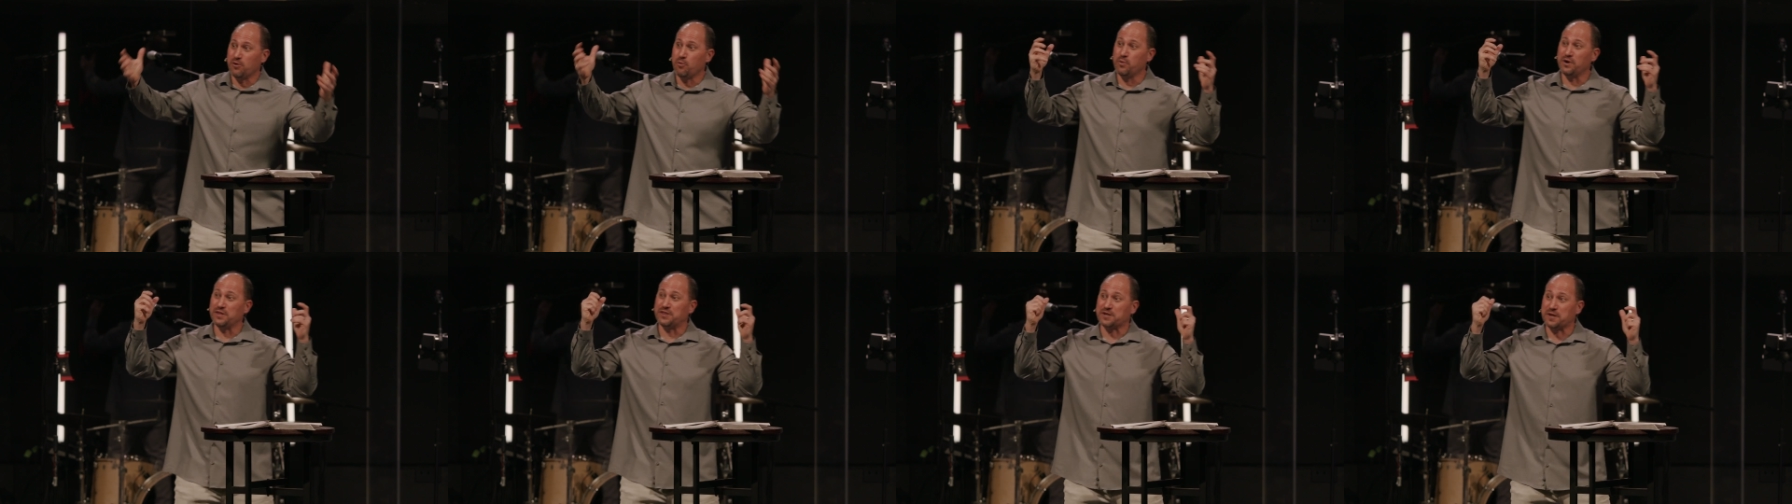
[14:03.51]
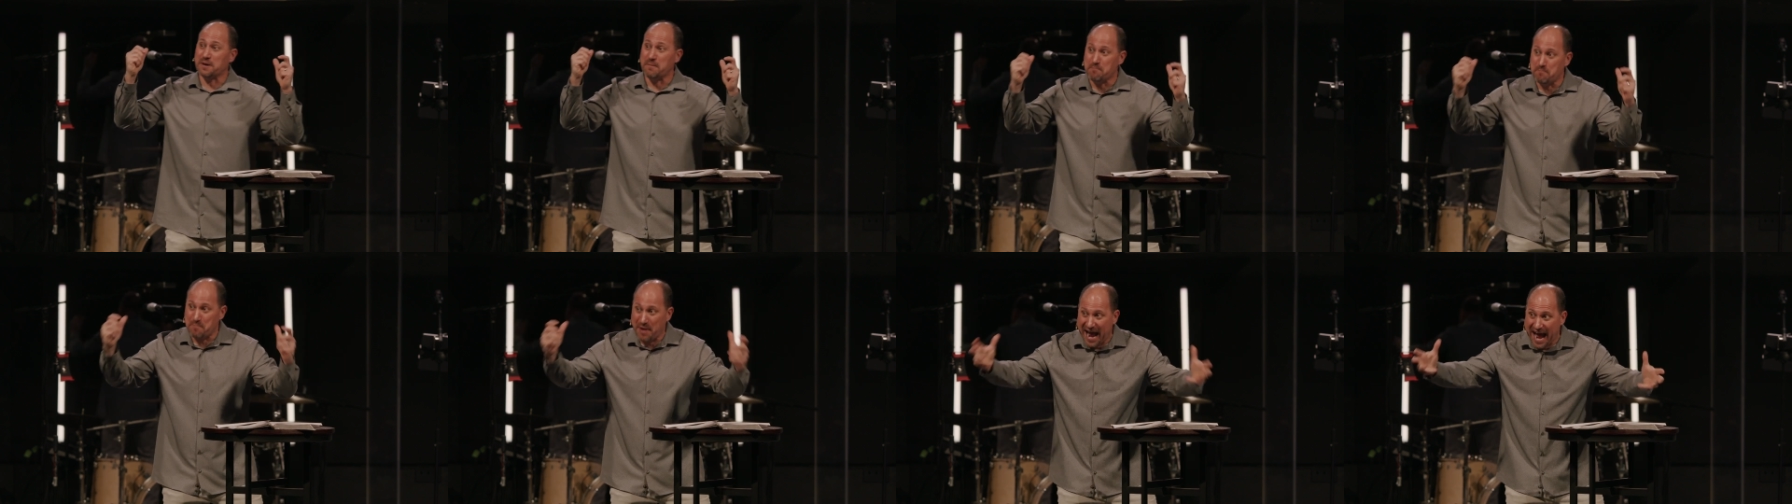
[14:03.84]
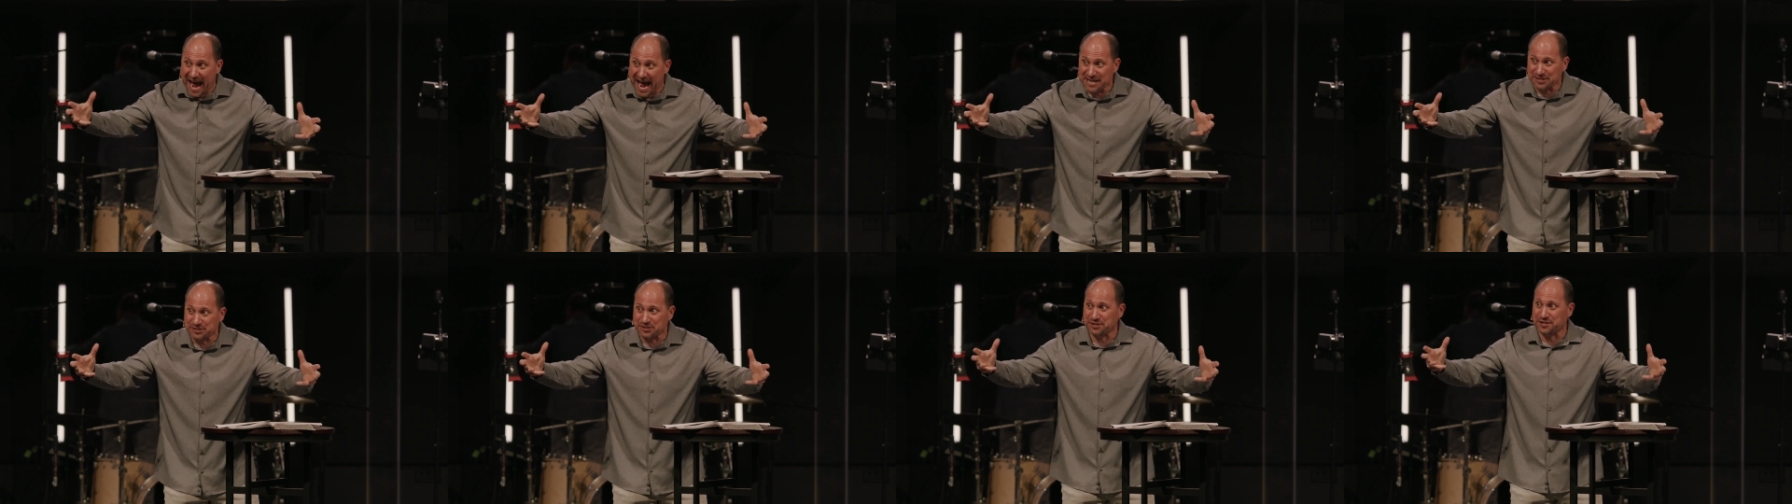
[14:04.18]
with
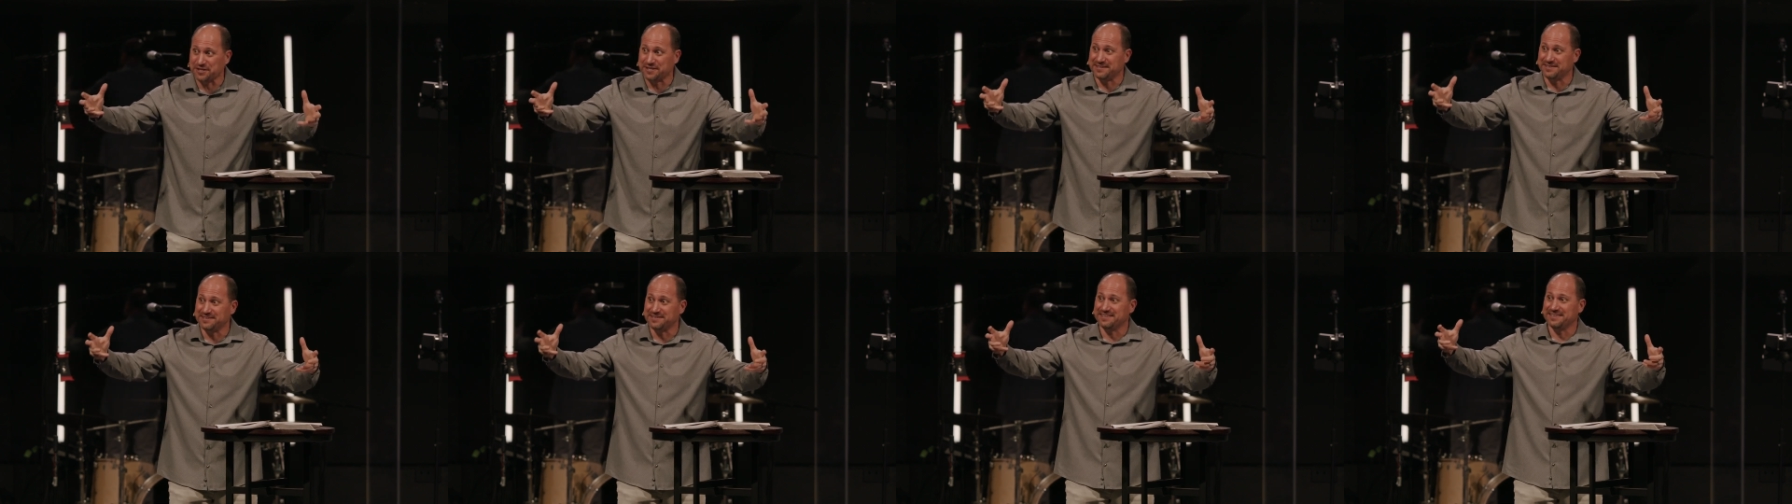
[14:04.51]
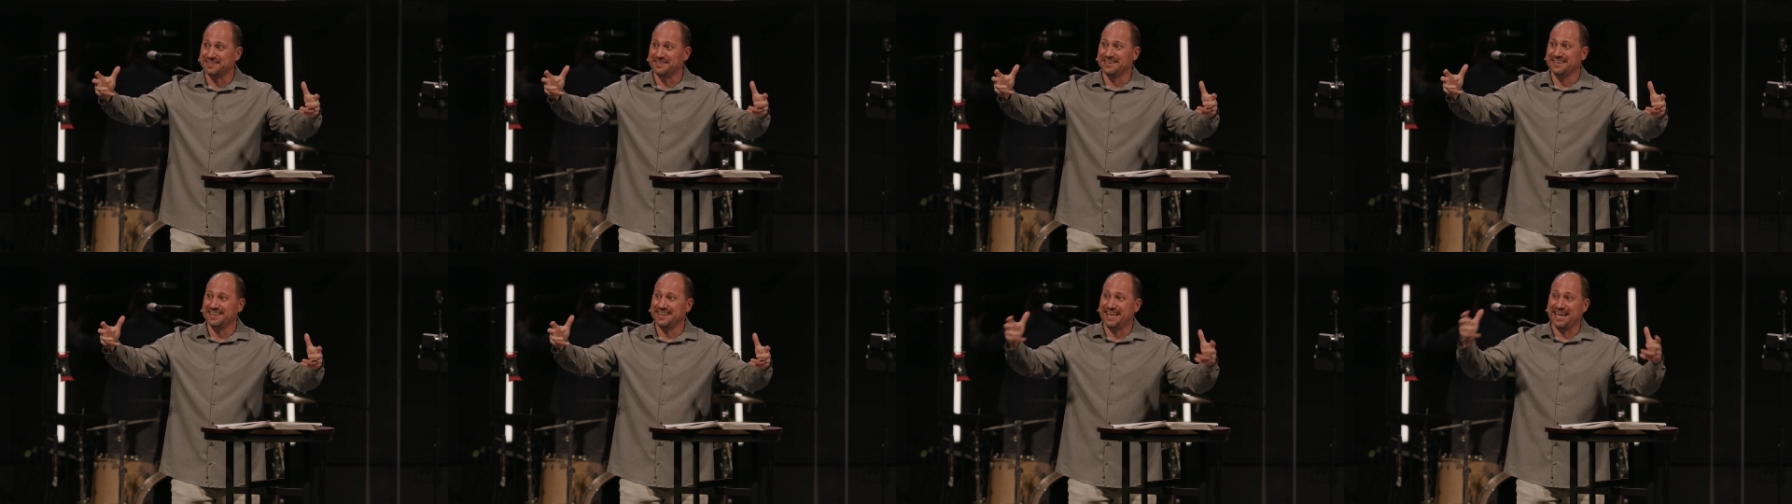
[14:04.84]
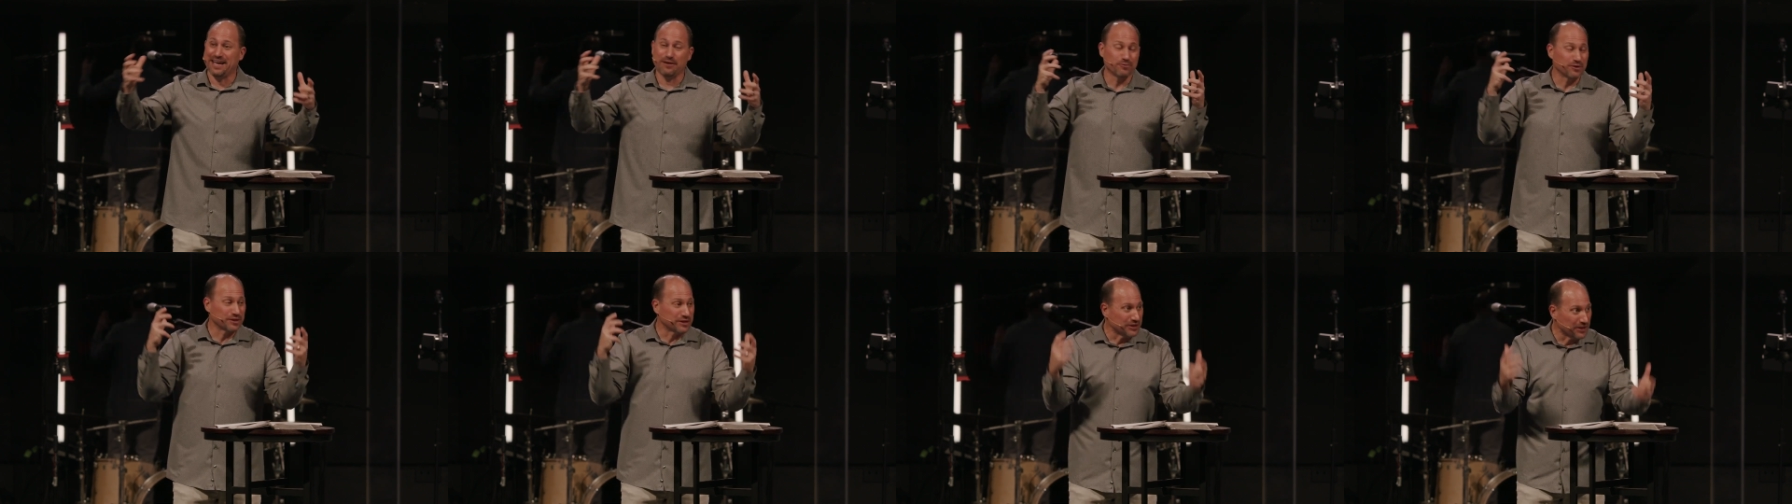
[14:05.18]
compassion
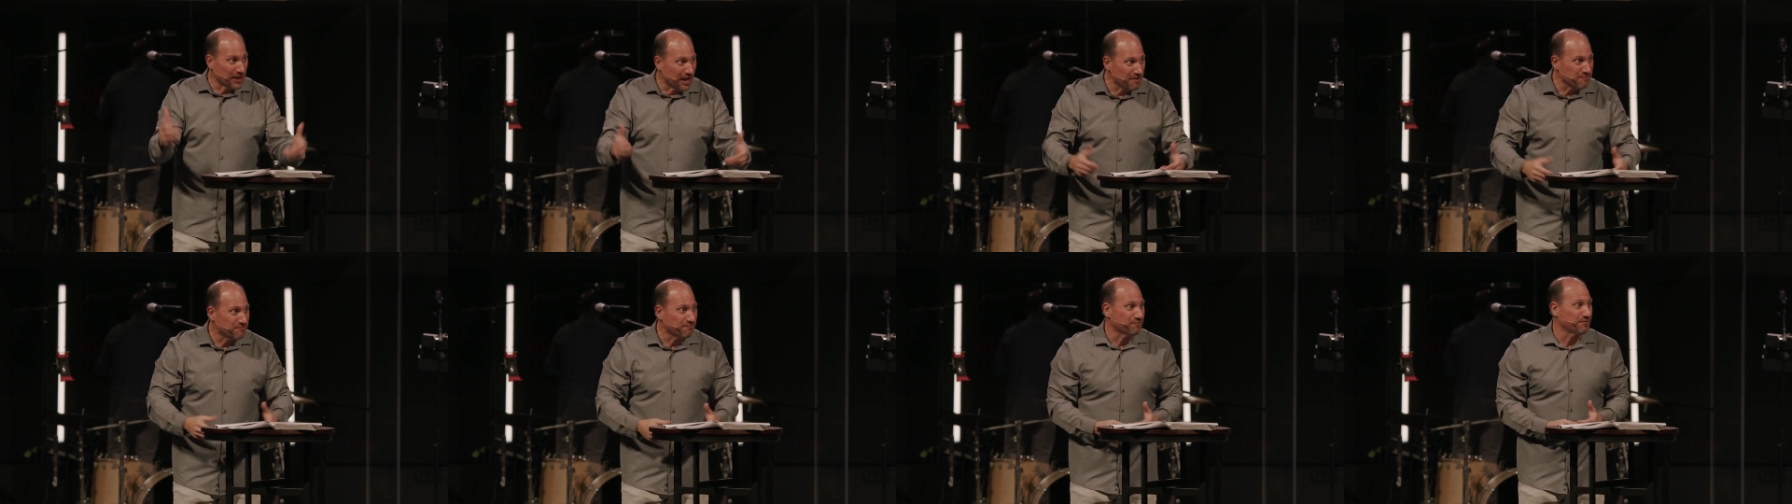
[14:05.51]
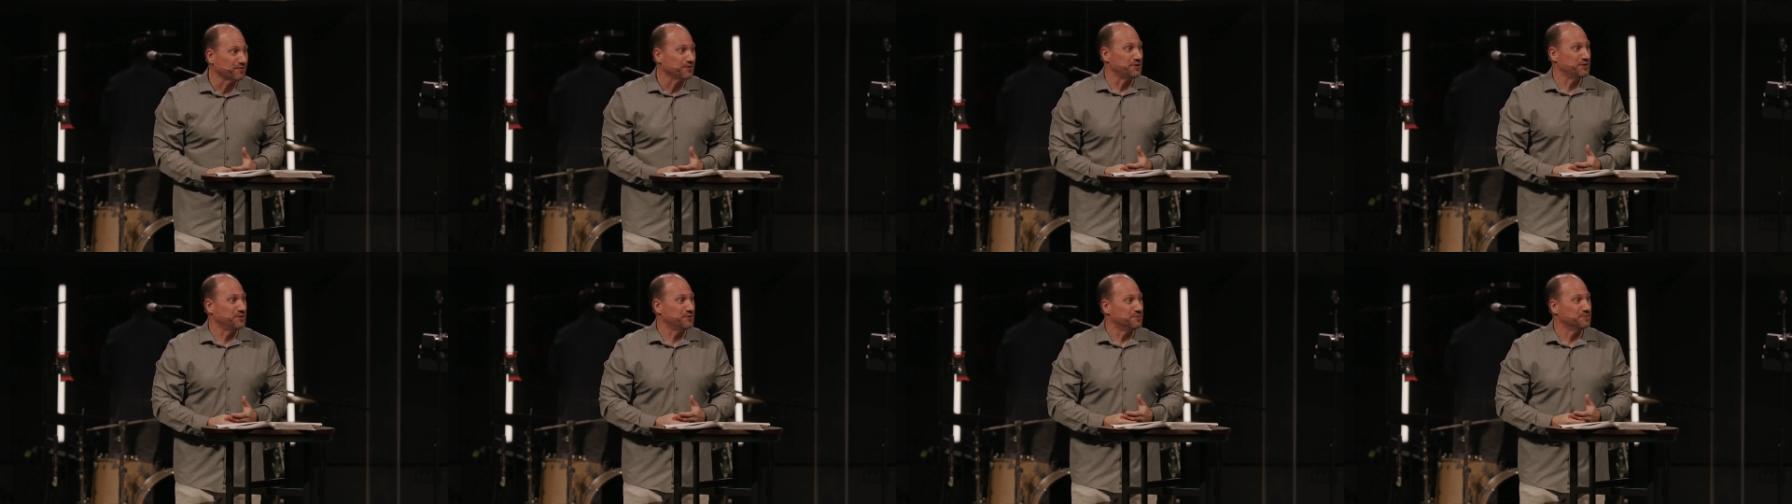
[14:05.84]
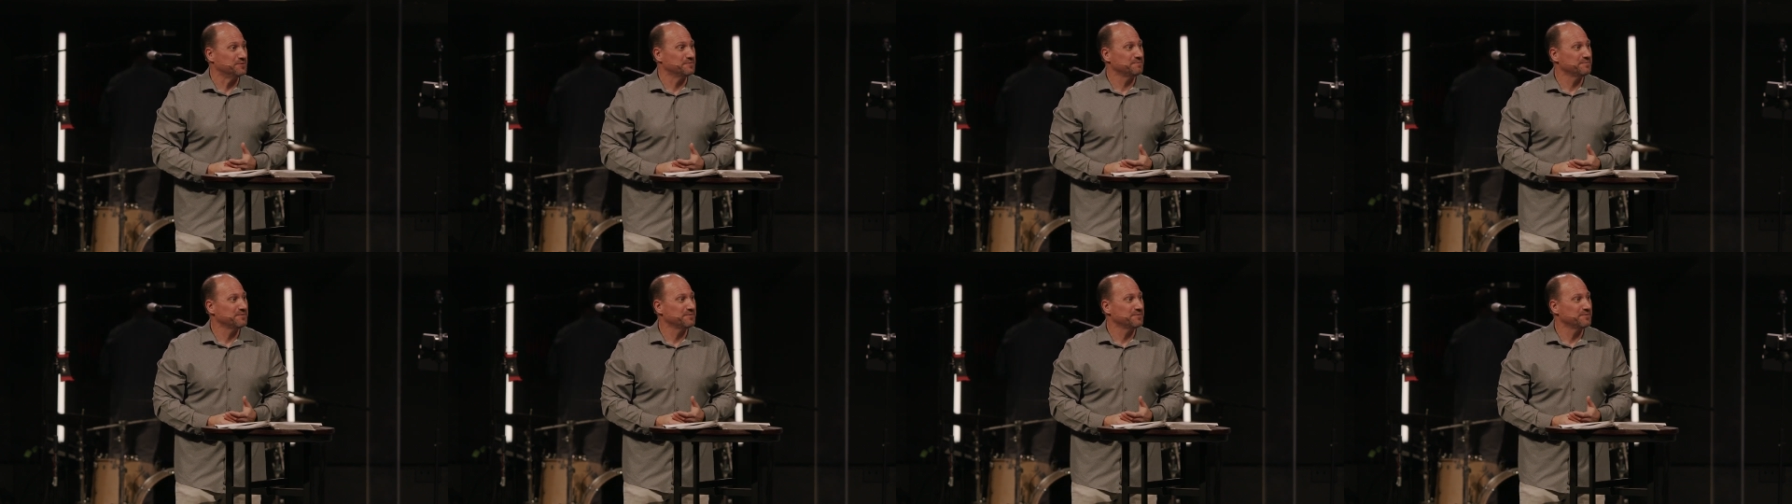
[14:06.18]
and with love for you.